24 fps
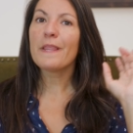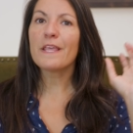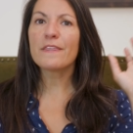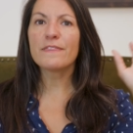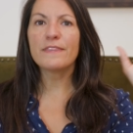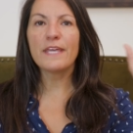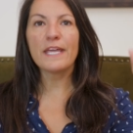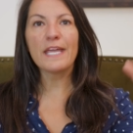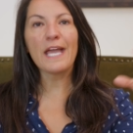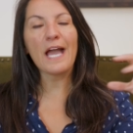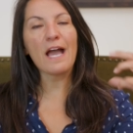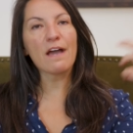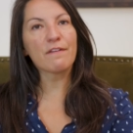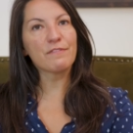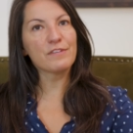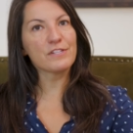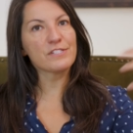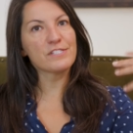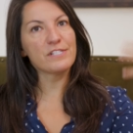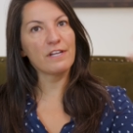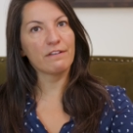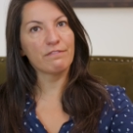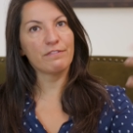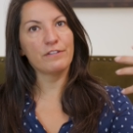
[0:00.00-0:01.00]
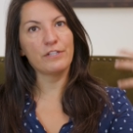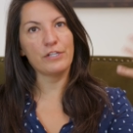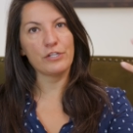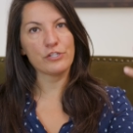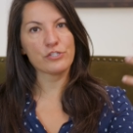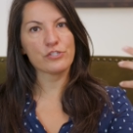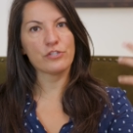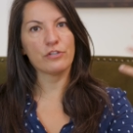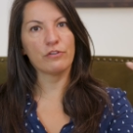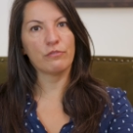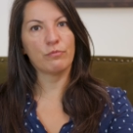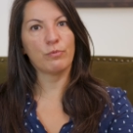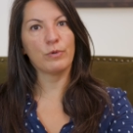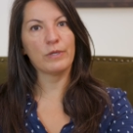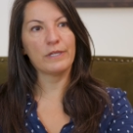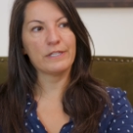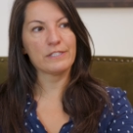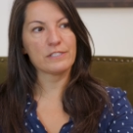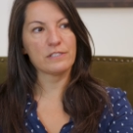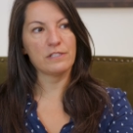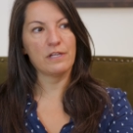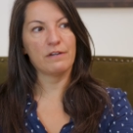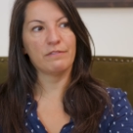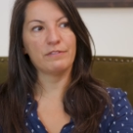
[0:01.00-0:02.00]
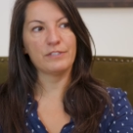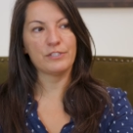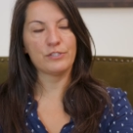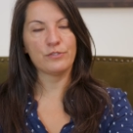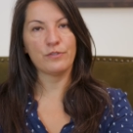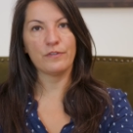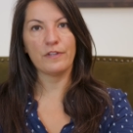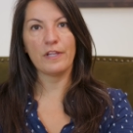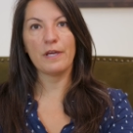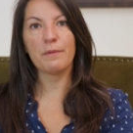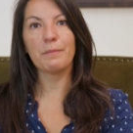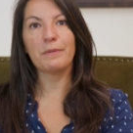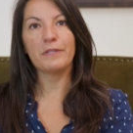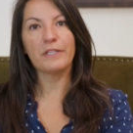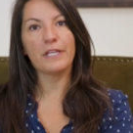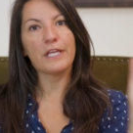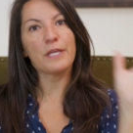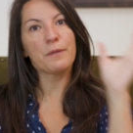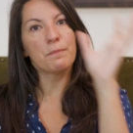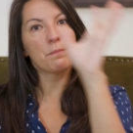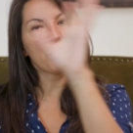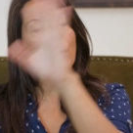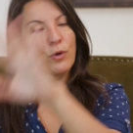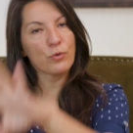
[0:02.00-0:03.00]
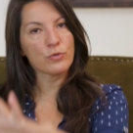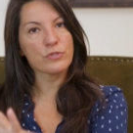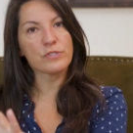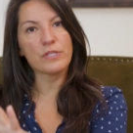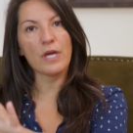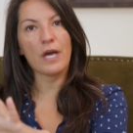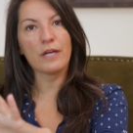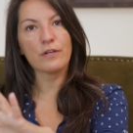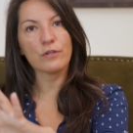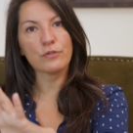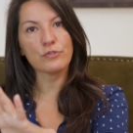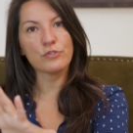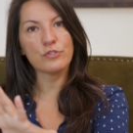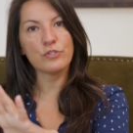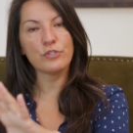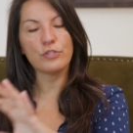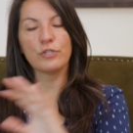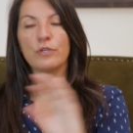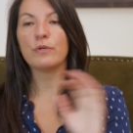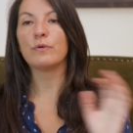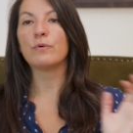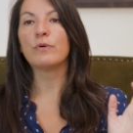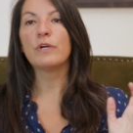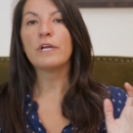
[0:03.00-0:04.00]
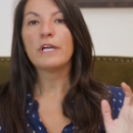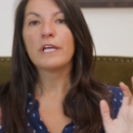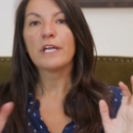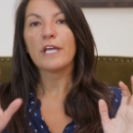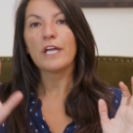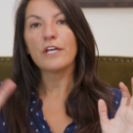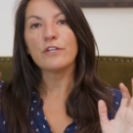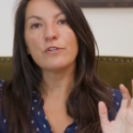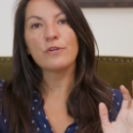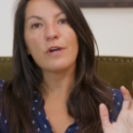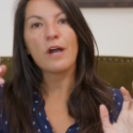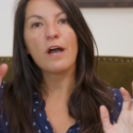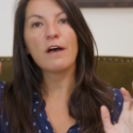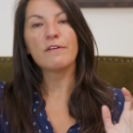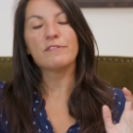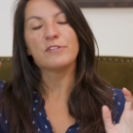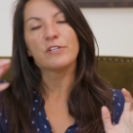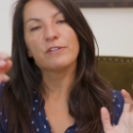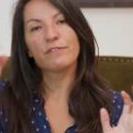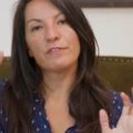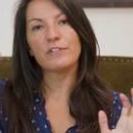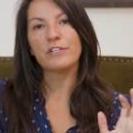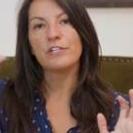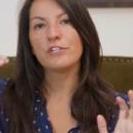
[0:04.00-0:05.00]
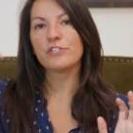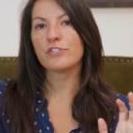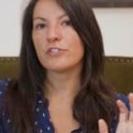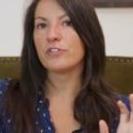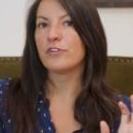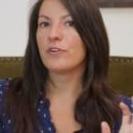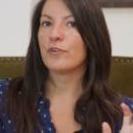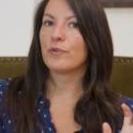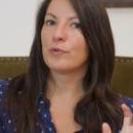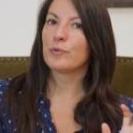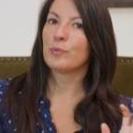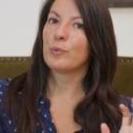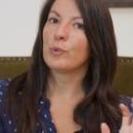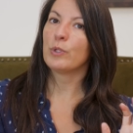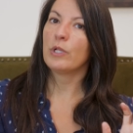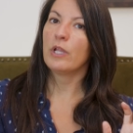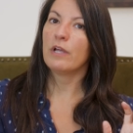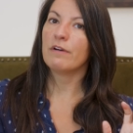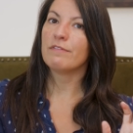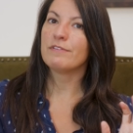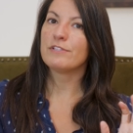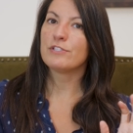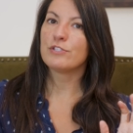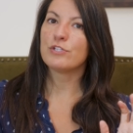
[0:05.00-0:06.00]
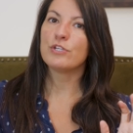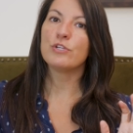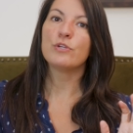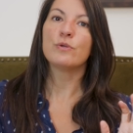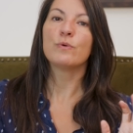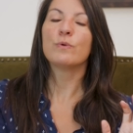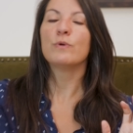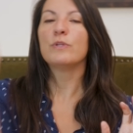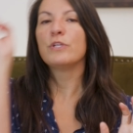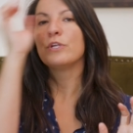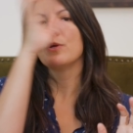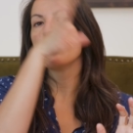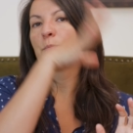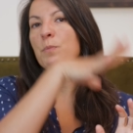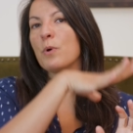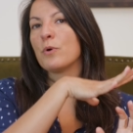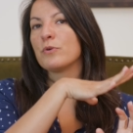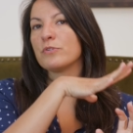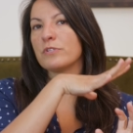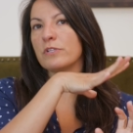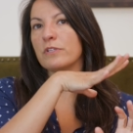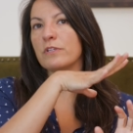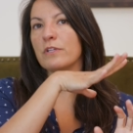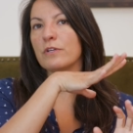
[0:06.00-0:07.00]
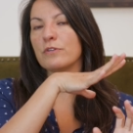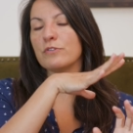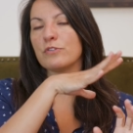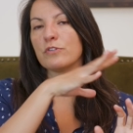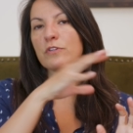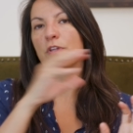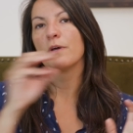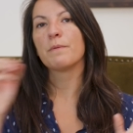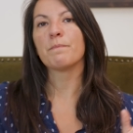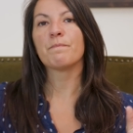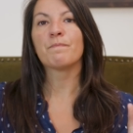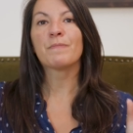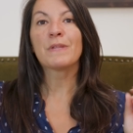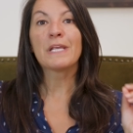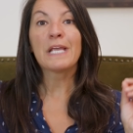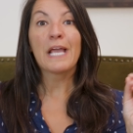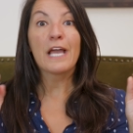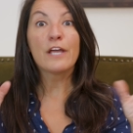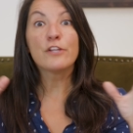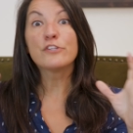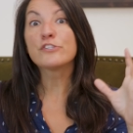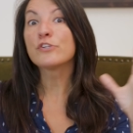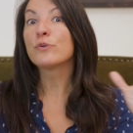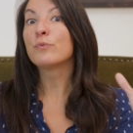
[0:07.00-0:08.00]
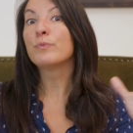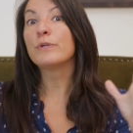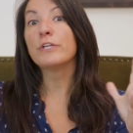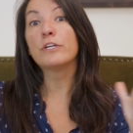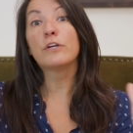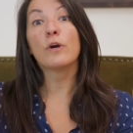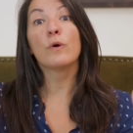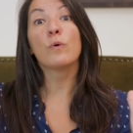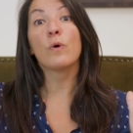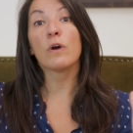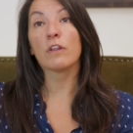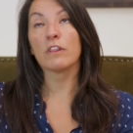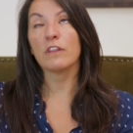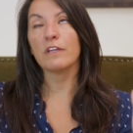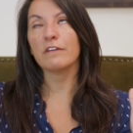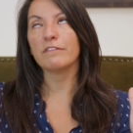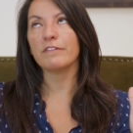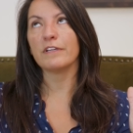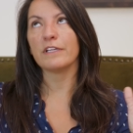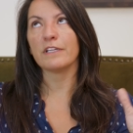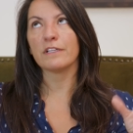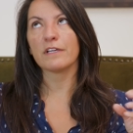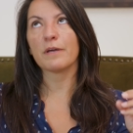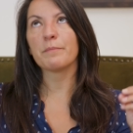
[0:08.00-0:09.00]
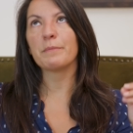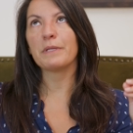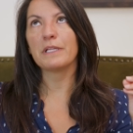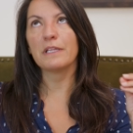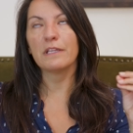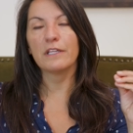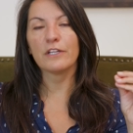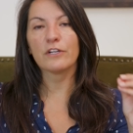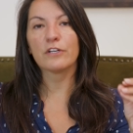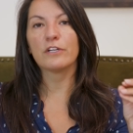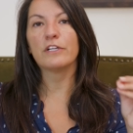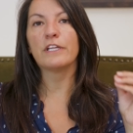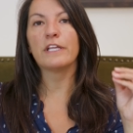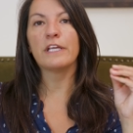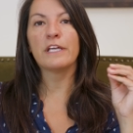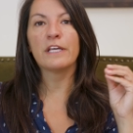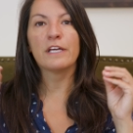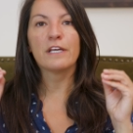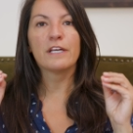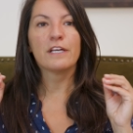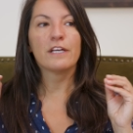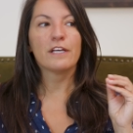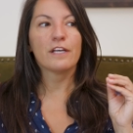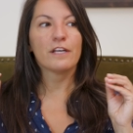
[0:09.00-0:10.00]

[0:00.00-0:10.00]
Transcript: they have this definition of what is love is to them, and they impose that onto you, and you have the definition of what love is to you, and you impose that onto them. And so we go on living. I mean, literally,